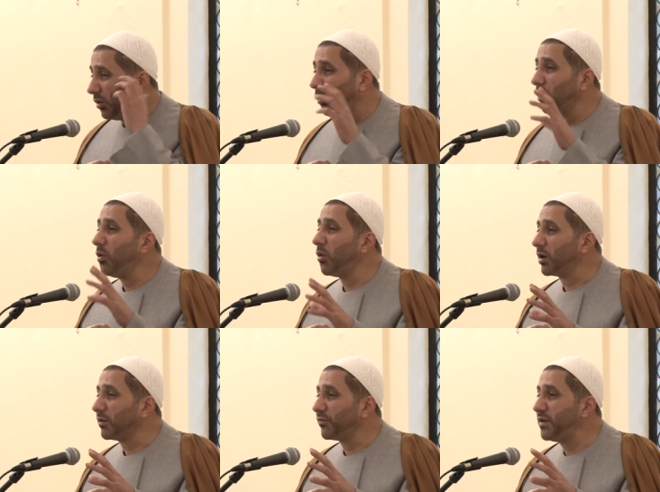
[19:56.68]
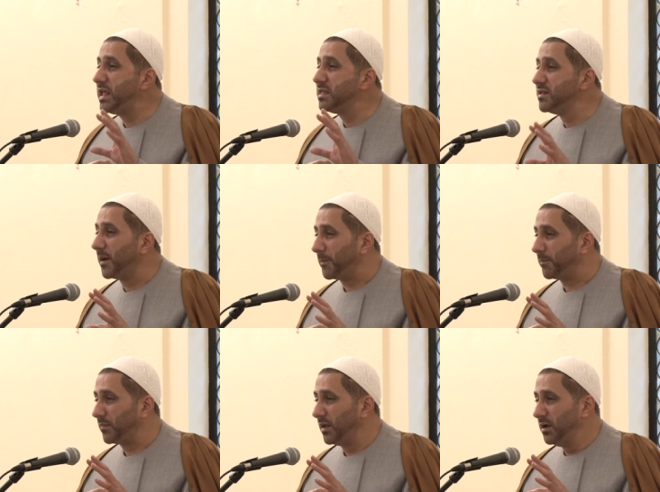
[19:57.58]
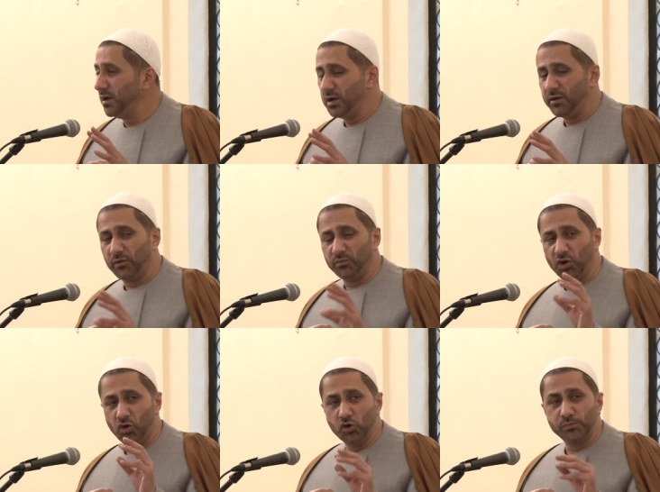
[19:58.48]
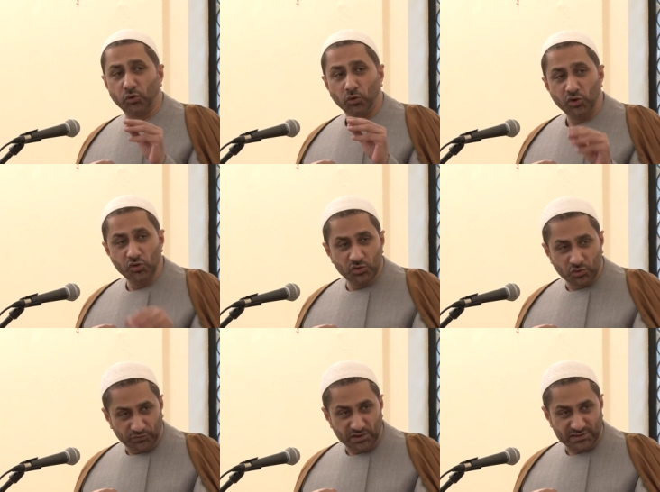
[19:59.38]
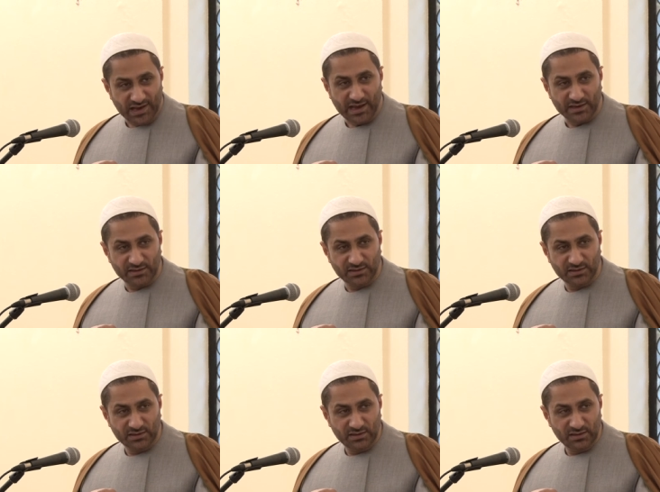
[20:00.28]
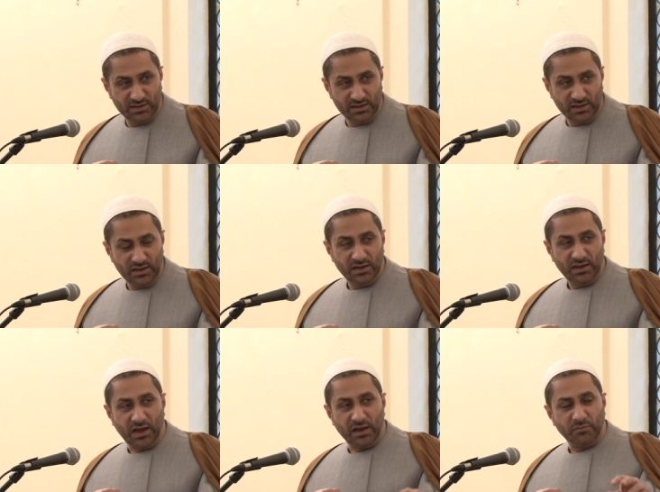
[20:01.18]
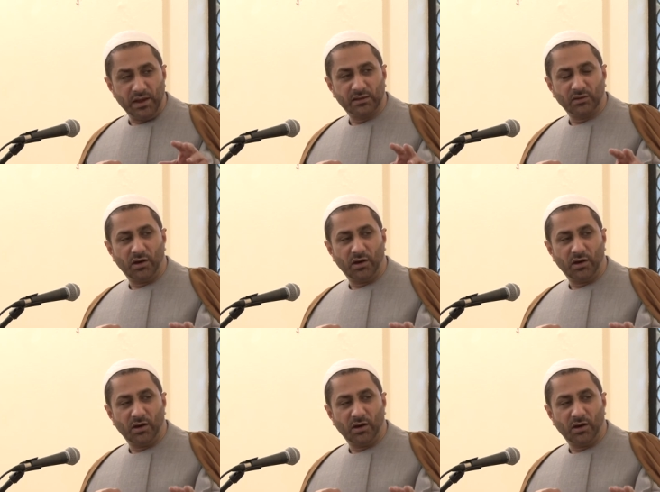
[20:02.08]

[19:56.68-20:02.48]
O oh Lord, feed them from the good produce of this land and make the